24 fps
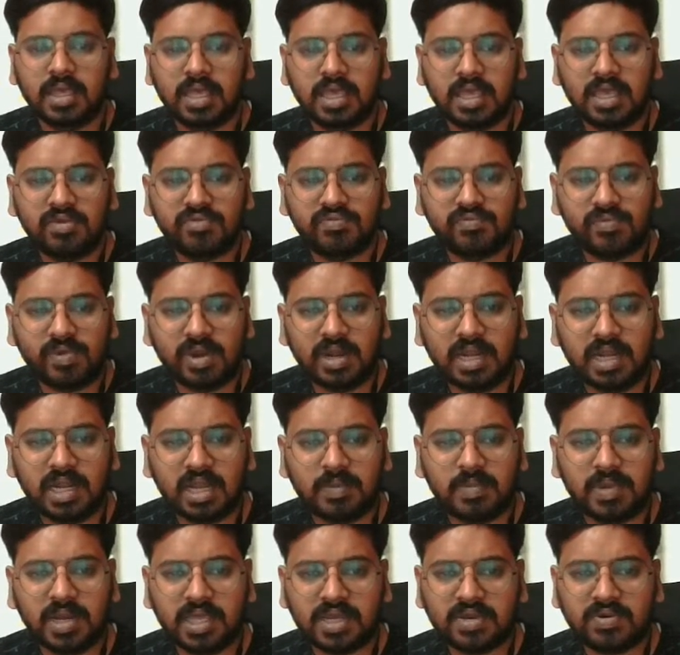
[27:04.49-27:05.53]
if 1
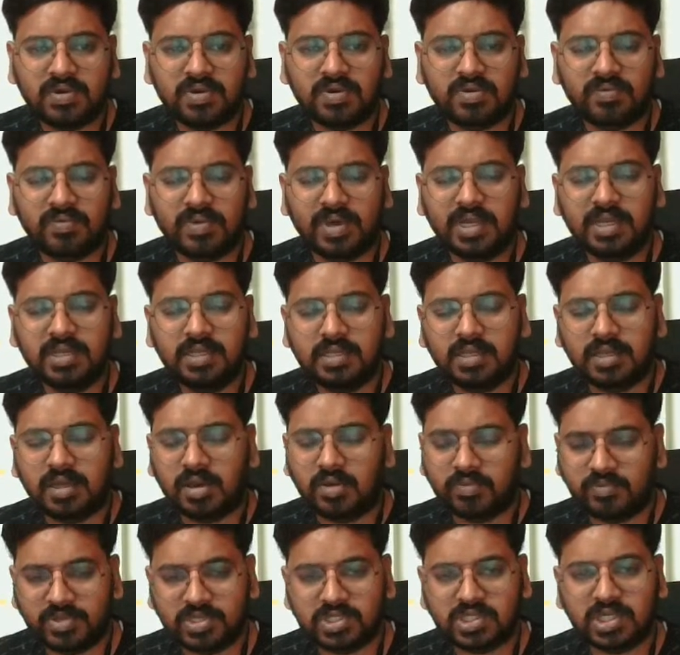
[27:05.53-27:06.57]
double equal to 1,
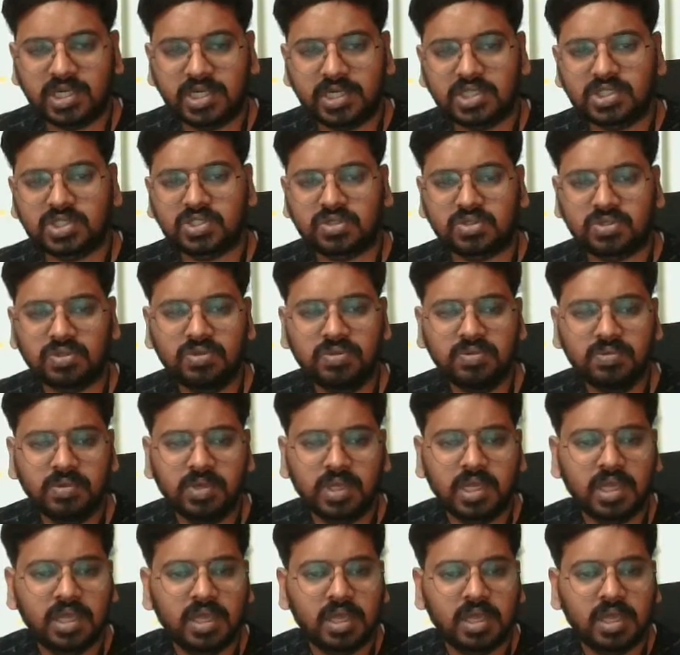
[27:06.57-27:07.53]
obviously it is true,